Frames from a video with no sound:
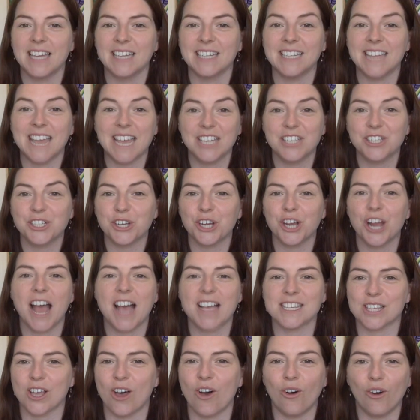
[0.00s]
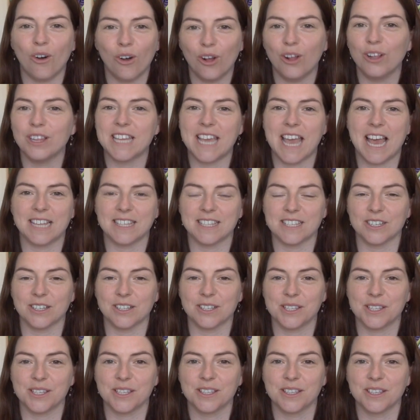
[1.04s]
Nature has all the
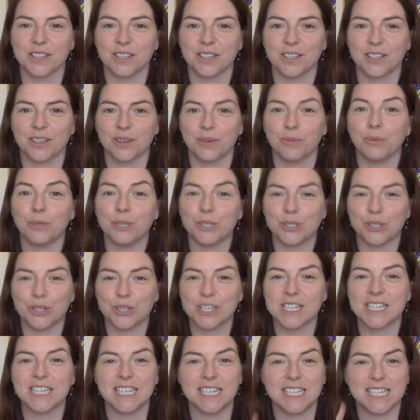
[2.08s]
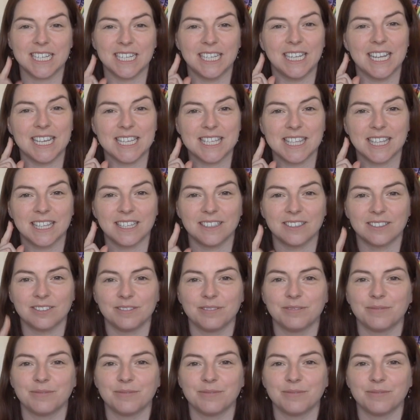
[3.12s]
answers. We just need to listen.